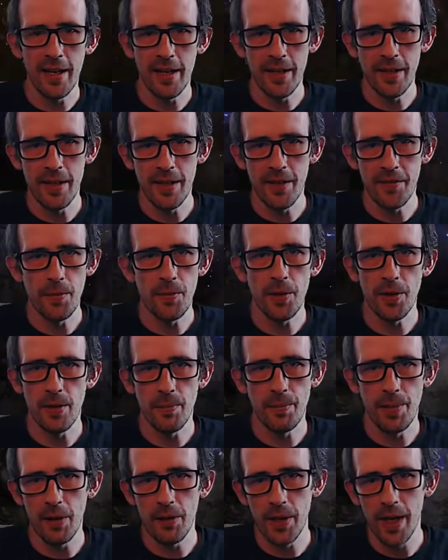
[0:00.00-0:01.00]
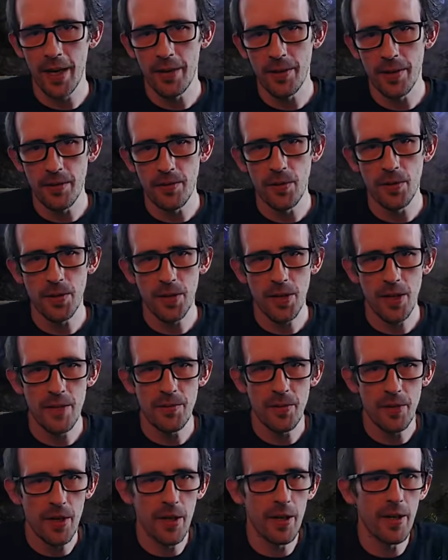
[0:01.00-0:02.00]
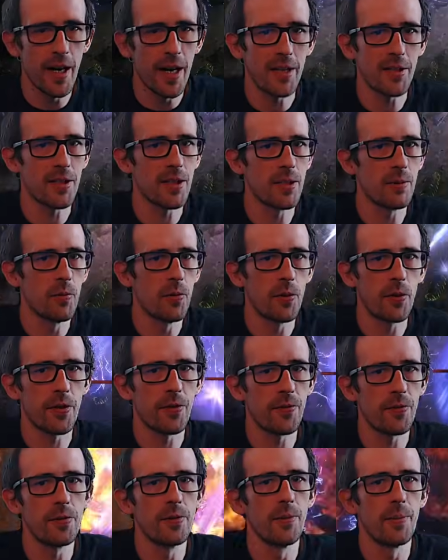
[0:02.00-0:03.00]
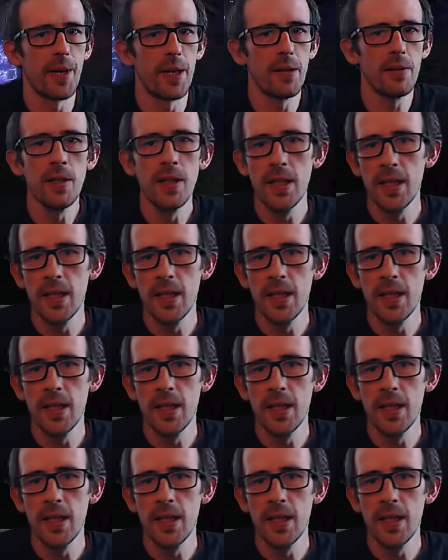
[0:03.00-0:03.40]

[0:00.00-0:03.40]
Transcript: If you put the bell down at the wrong time, you can't actually walk through the bell.